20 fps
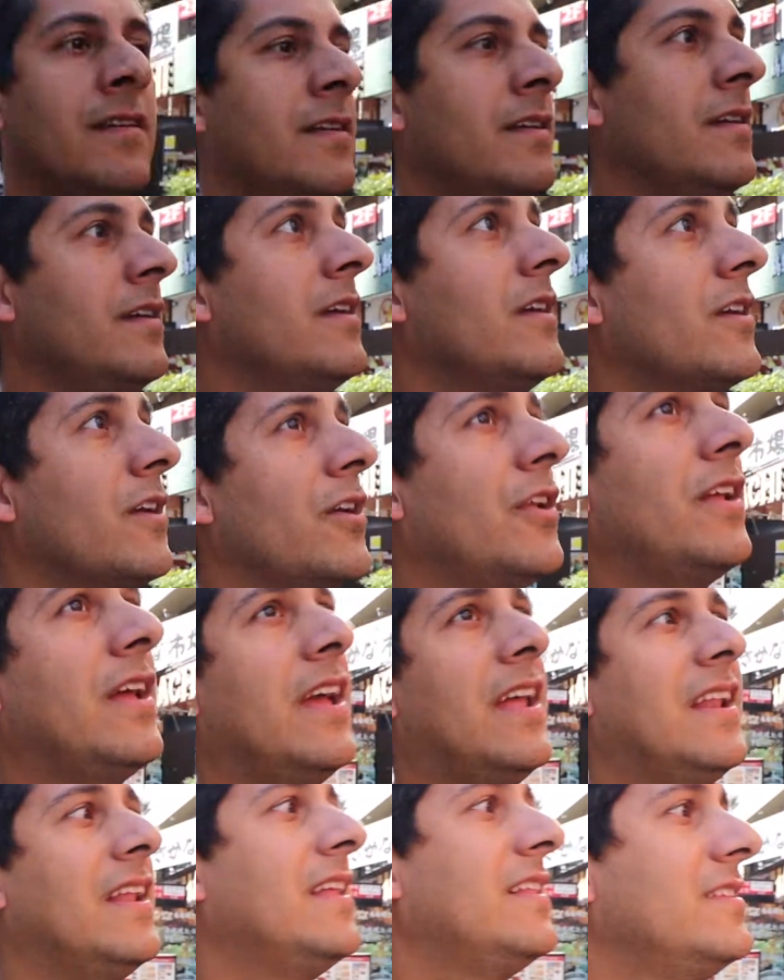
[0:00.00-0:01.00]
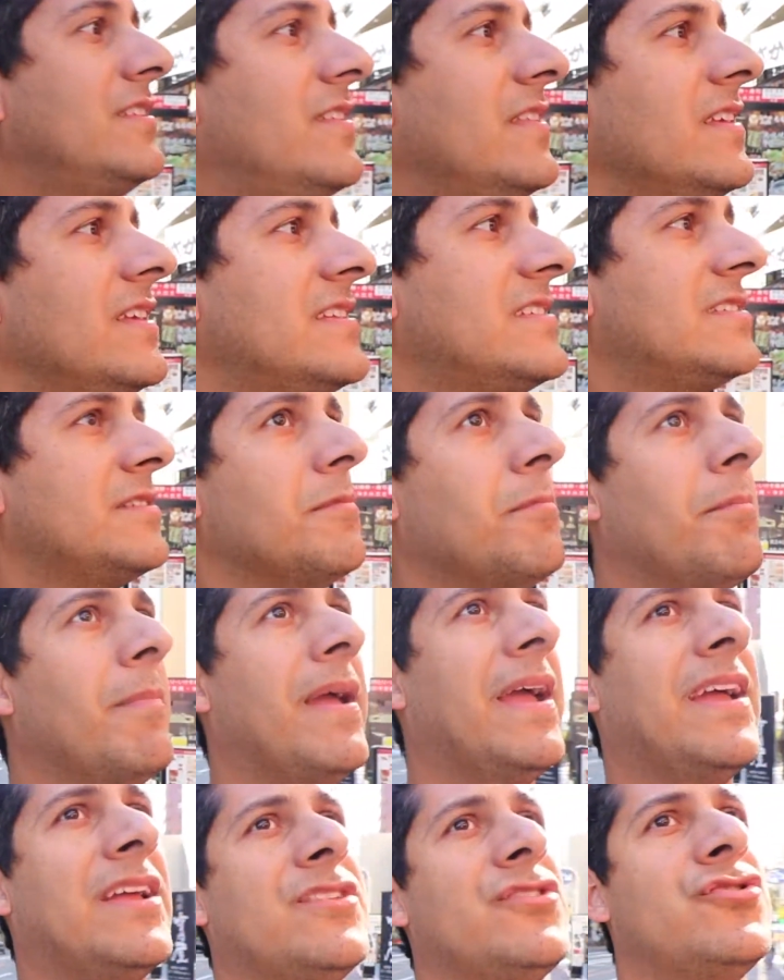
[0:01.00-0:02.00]
Gonna head into this
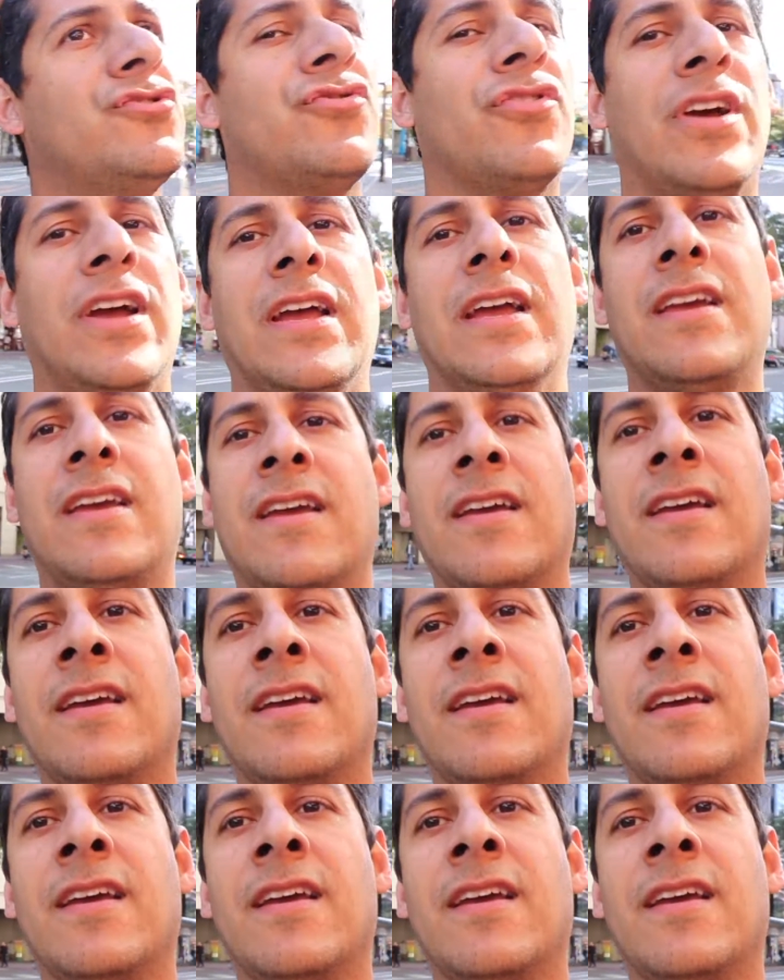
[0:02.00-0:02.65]
Mandarake